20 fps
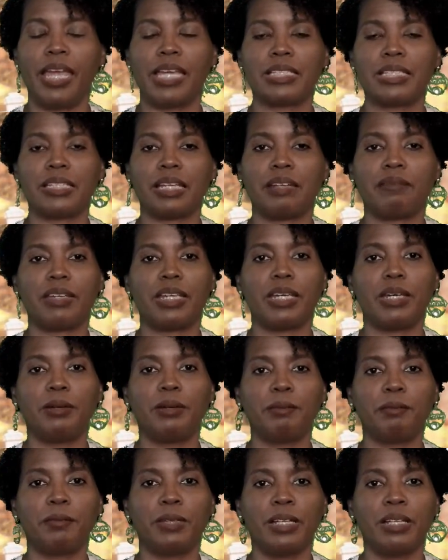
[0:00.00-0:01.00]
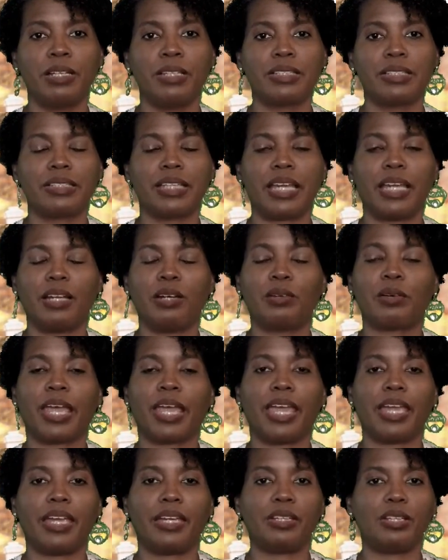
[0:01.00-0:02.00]
Instead of him saying,
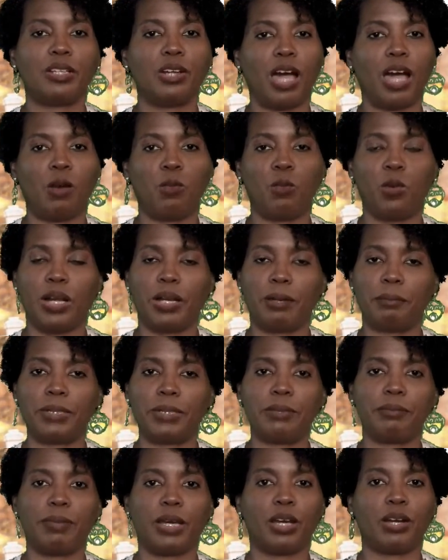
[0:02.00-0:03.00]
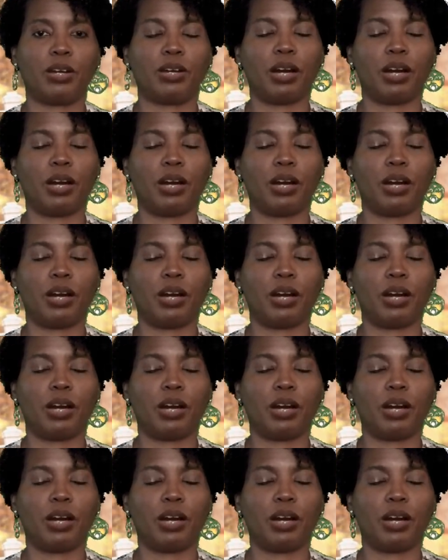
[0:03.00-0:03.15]
okay, you know, I want to be better,